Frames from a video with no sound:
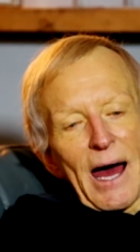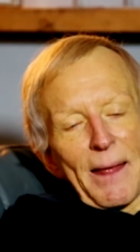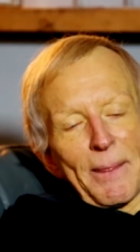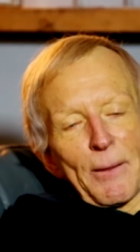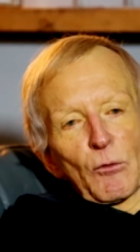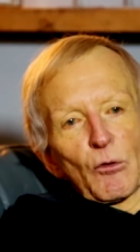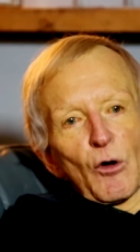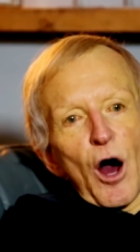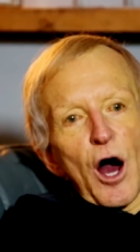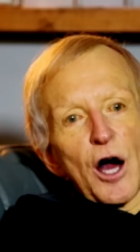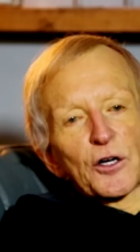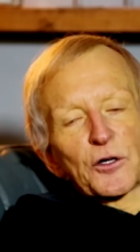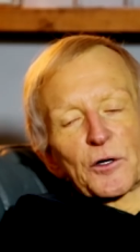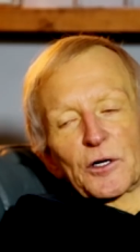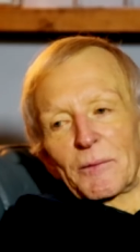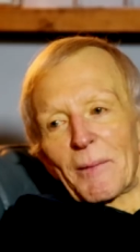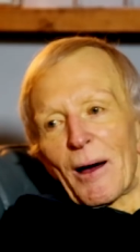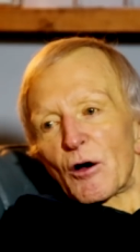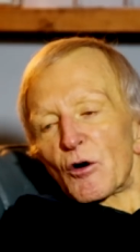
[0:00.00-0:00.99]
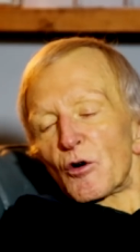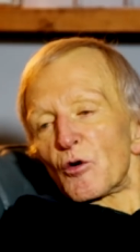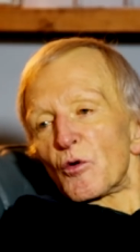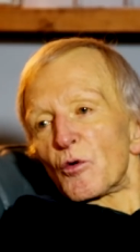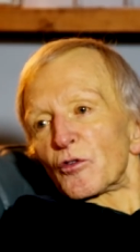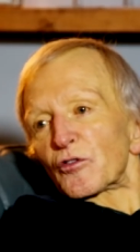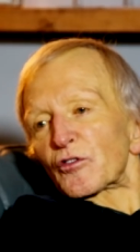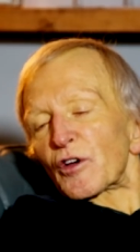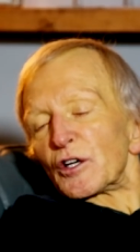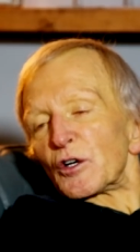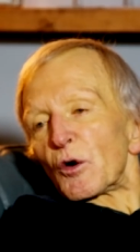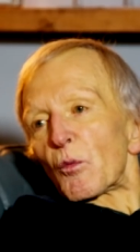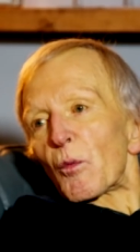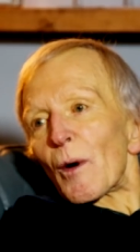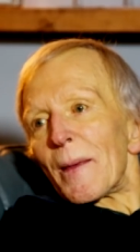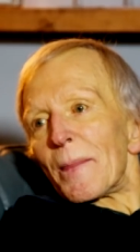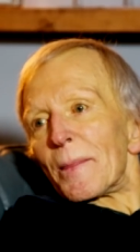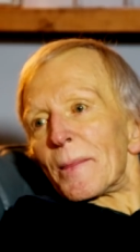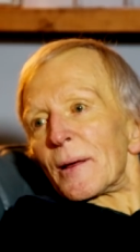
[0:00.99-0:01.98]
And they were arguing about who was going to
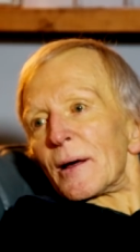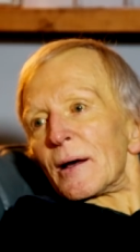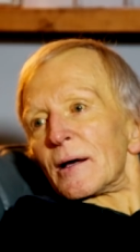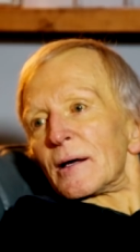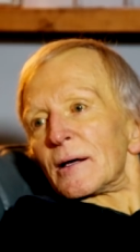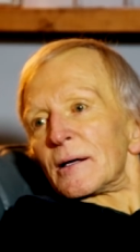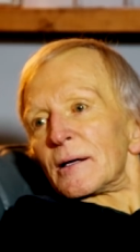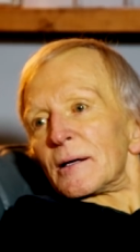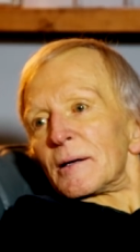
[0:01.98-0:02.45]
win the